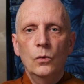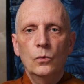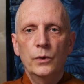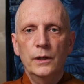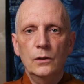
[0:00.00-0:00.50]

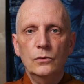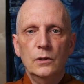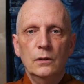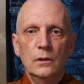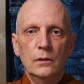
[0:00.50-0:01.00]
without
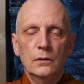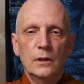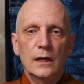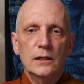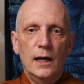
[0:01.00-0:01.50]

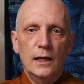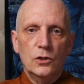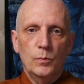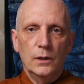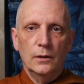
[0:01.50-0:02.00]

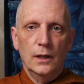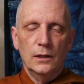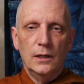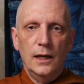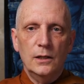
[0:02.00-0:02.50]
attachment. And
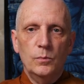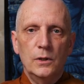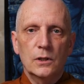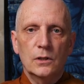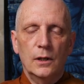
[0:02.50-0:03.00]
attachment
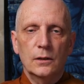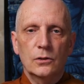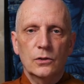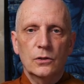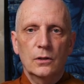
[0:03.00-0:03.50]
is not
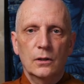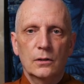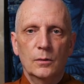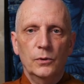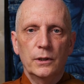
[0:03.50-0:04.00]
just
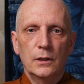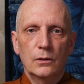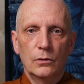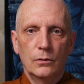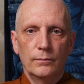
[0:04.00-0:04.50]
simply
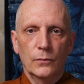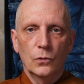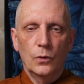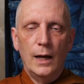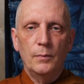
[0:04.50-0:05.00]

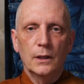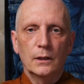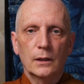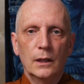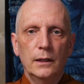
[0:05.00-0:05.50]
grabbing
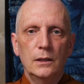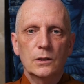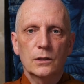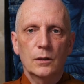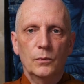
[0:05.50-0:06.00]
and clinging
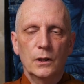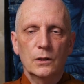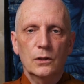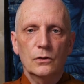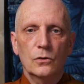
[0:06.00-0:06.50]
to something,
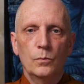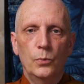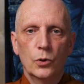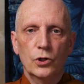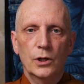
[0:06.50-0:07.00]
it's also
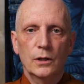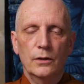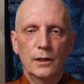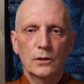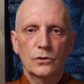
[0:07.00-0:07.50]
pushing
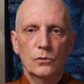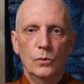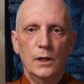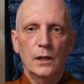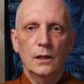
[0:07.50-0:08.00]
things
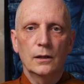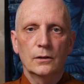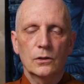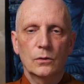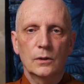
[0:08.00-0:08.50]
away.
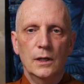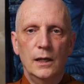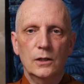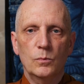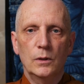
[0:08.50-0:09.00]
So
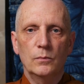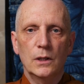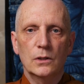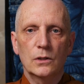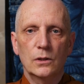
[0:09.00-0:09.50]
attachment
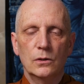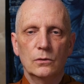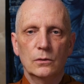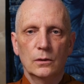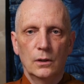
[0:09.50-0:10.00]
means that you